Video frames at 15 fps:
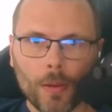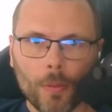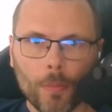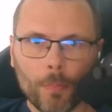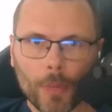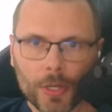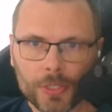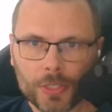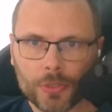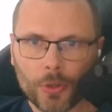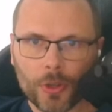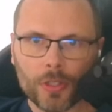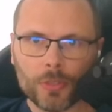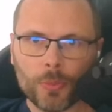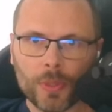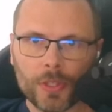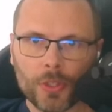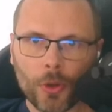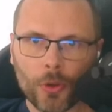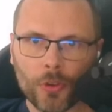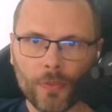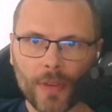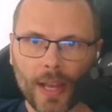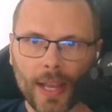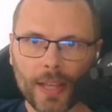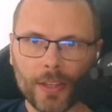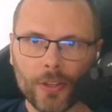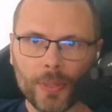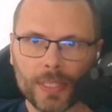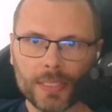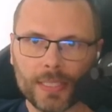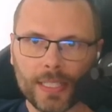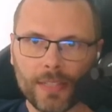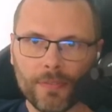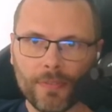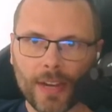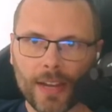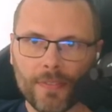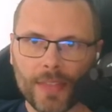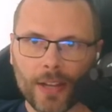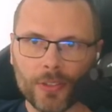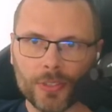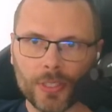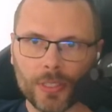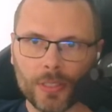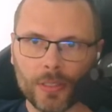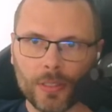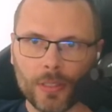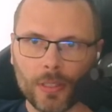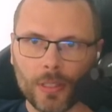Purchase orders with total value exceeding $5,000